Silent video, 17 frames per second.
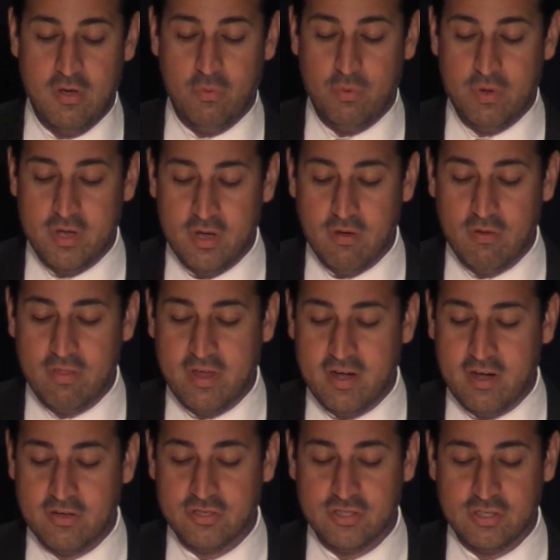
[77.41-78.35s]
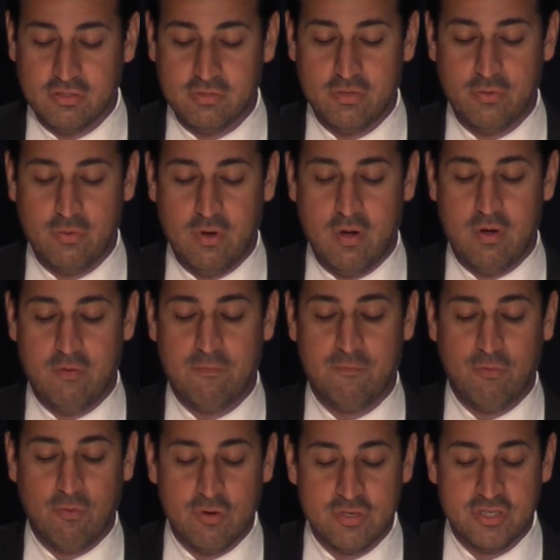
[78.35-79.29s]
We know that our children who are
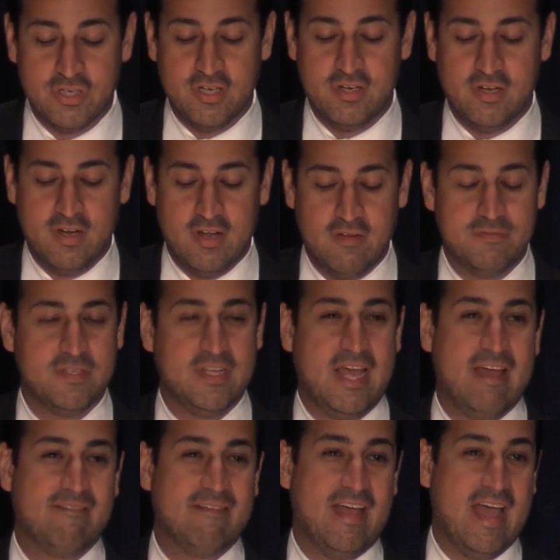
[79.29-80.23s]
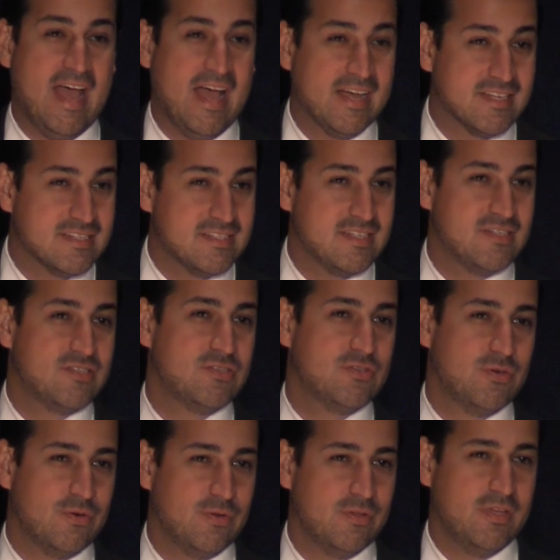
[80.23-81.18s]
fortunate enough to have access
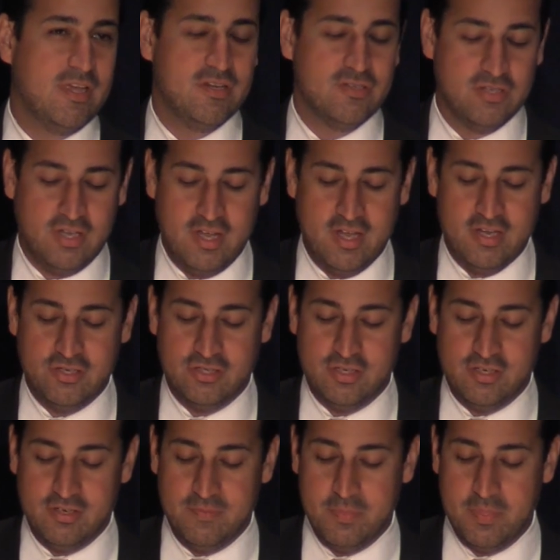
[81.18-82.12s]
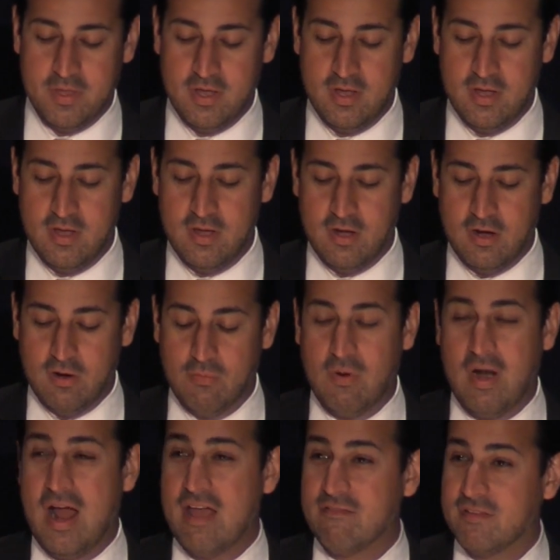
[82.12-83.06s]
to early education
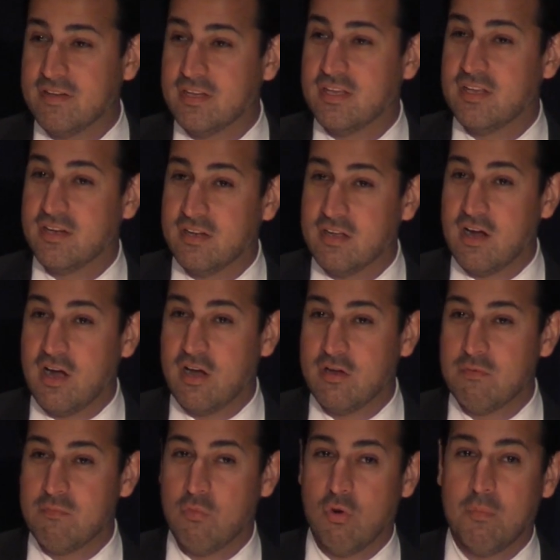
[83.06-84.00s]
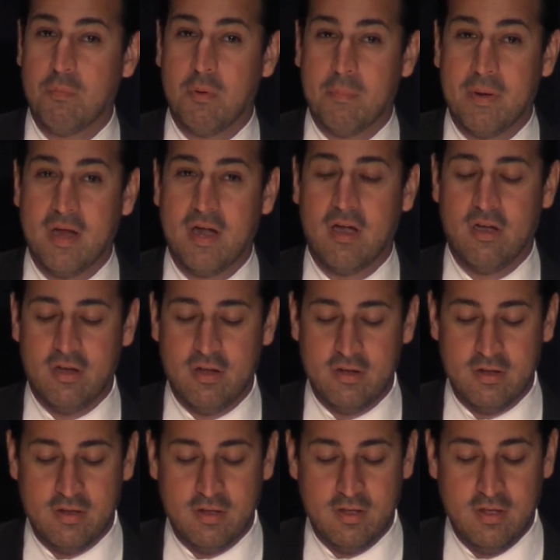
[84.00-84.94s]
arrive in kindergarten more prepared
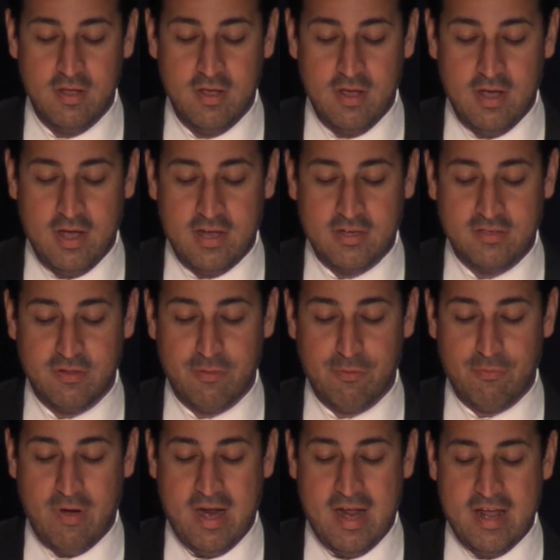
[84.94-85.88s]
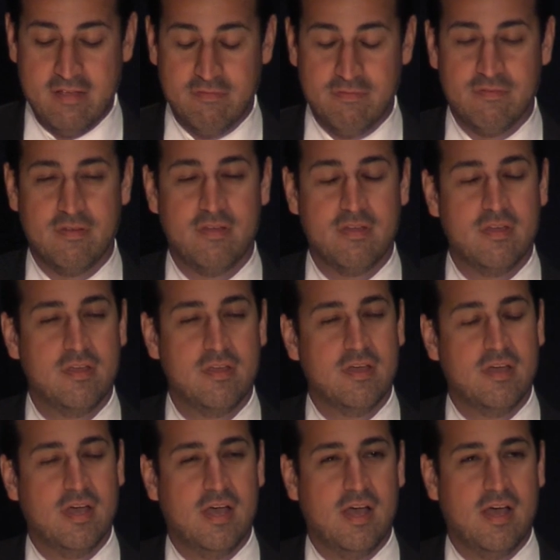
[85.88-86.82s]
uh, to thrive.
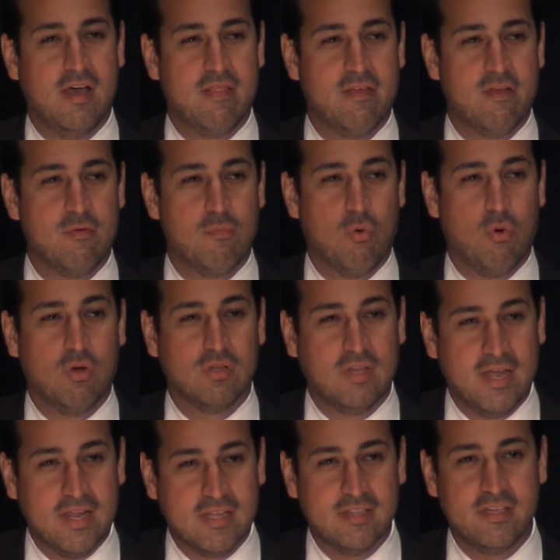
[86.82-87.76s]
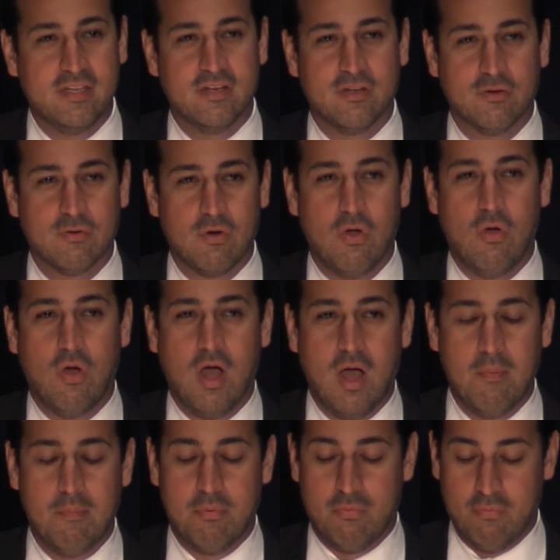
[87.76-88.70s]
Uh, they're more likely to grow
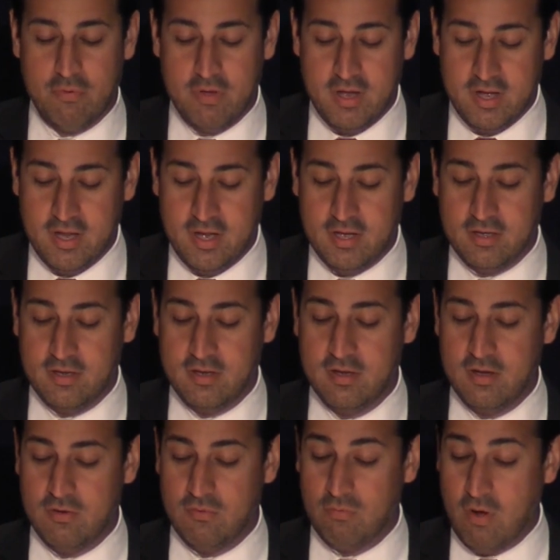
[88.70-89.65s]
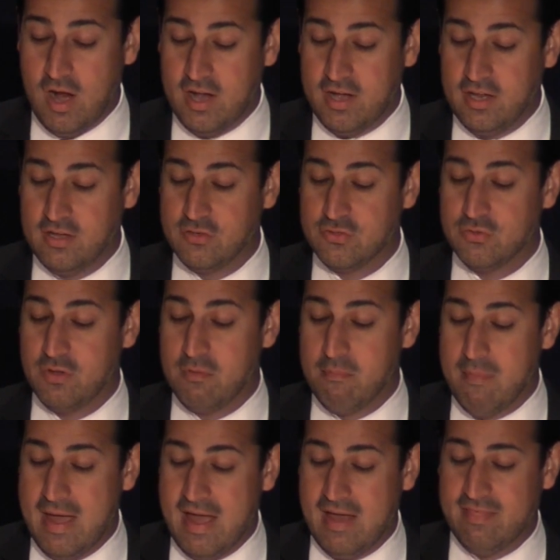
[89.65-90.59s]
up reading, writing,
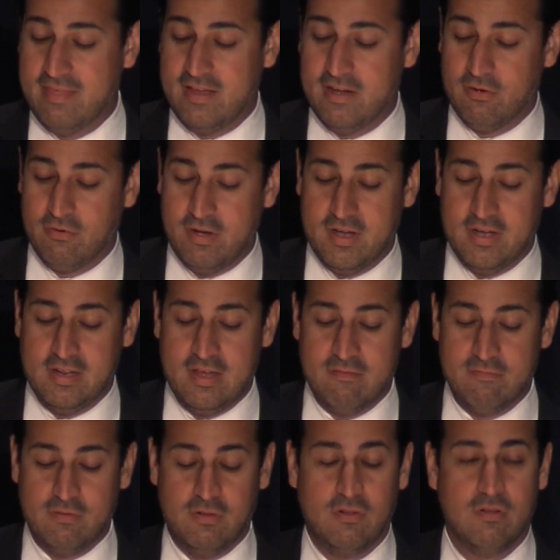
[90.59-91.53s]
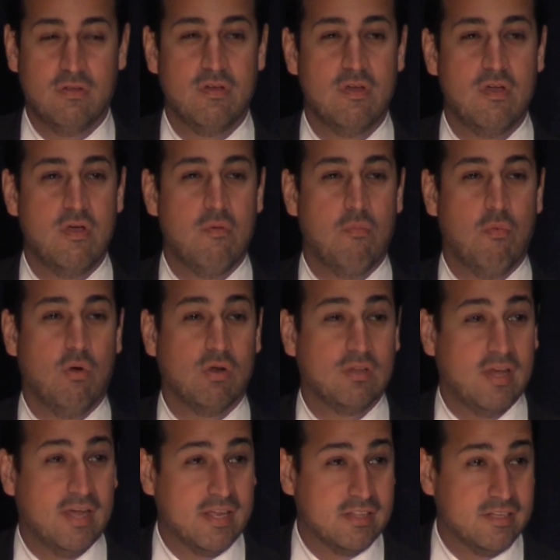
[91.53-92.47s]
doing math at grade level, more
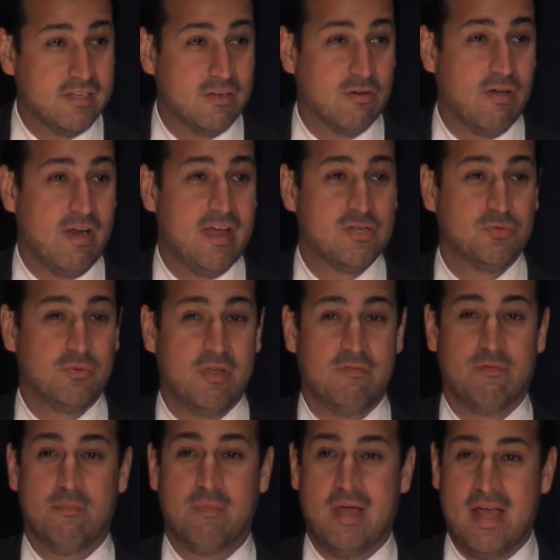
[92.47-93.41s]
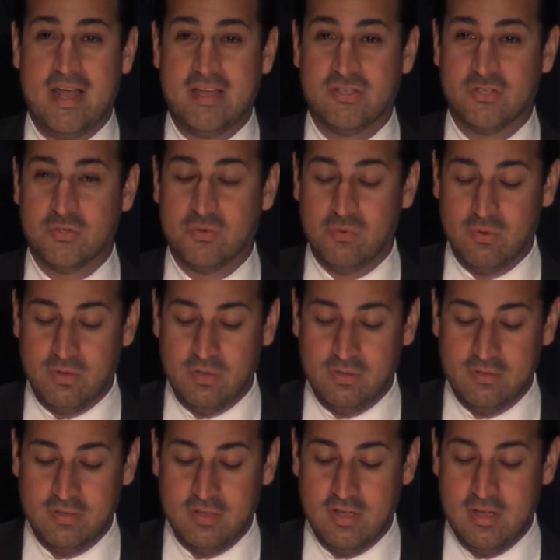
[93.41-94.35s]
likely to graduate from high
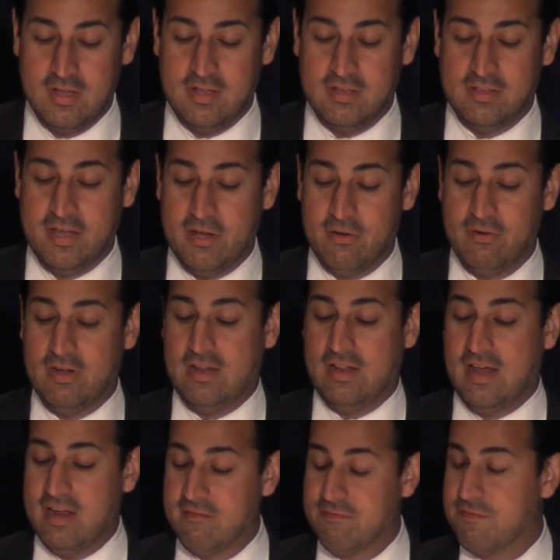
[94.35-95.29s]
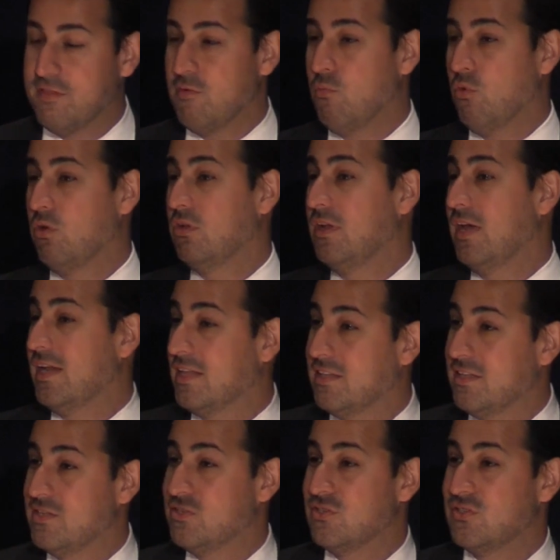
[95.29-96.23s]
school. Later in life, they're more
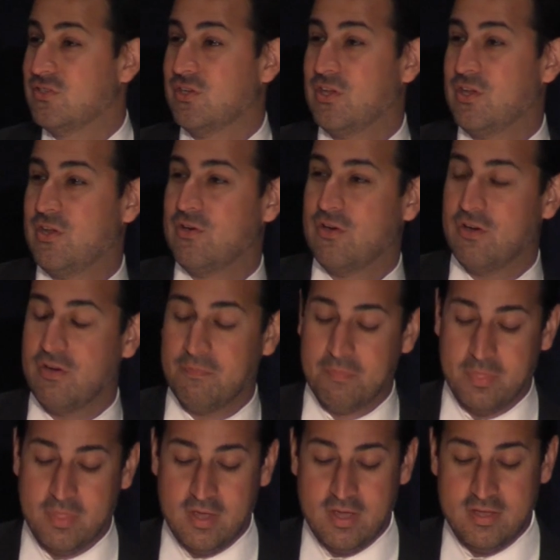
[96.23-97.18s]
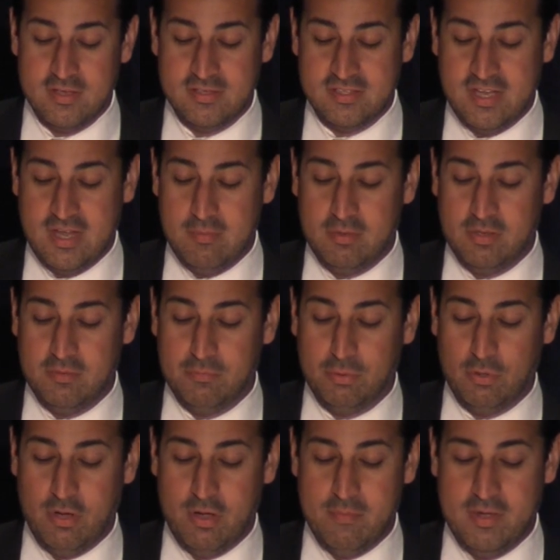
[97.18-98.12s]
likely to secure stable
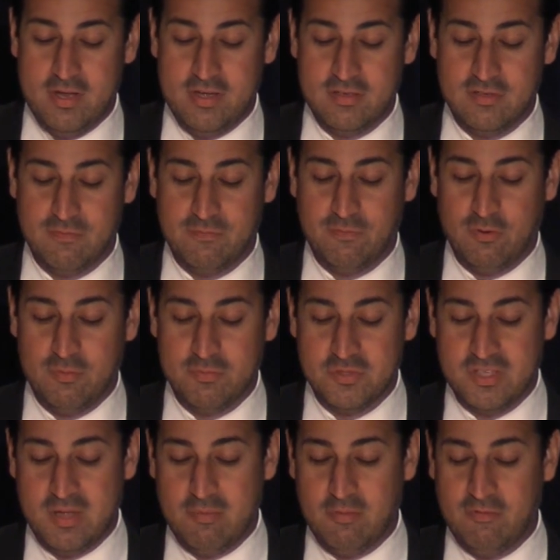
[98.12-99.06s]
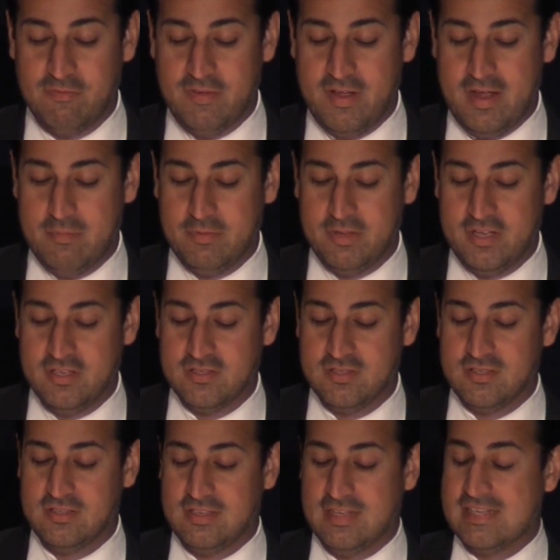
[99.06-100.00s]
employment, to form stable
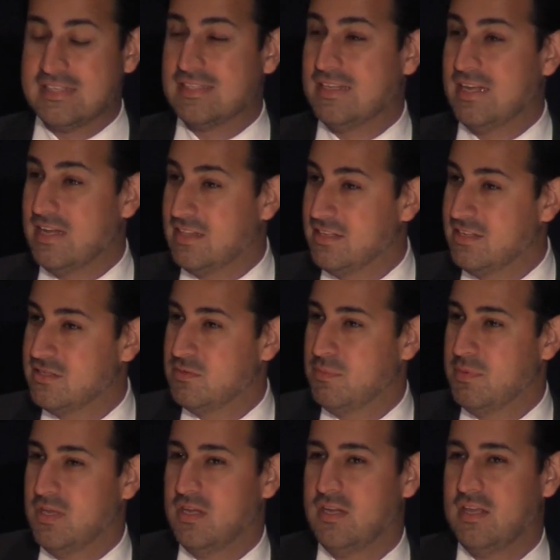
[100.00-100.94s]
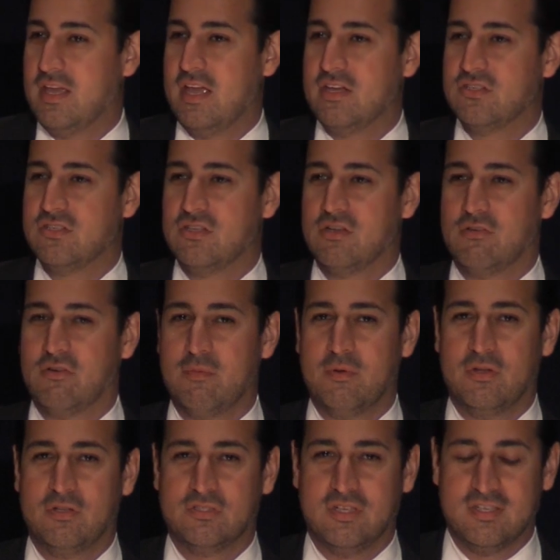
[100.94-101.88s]
families, less likely to be engaged in the
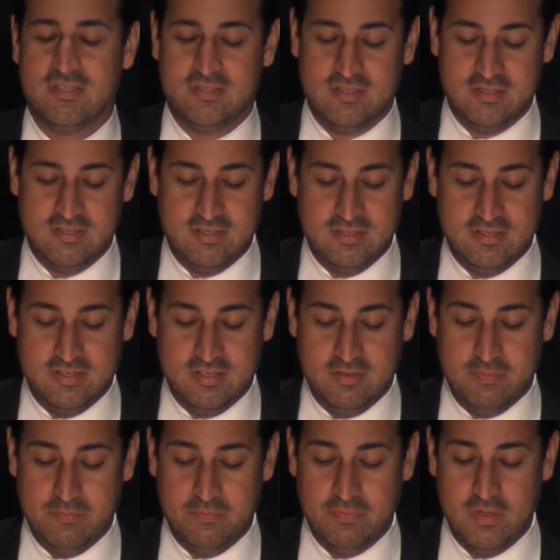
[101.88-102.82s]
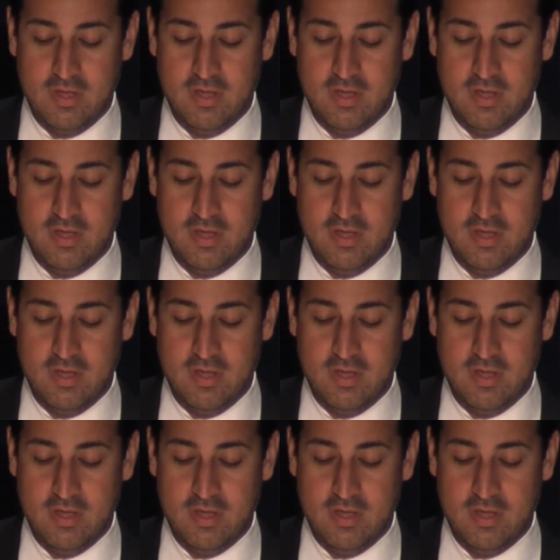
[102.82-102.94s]
criminal justice system.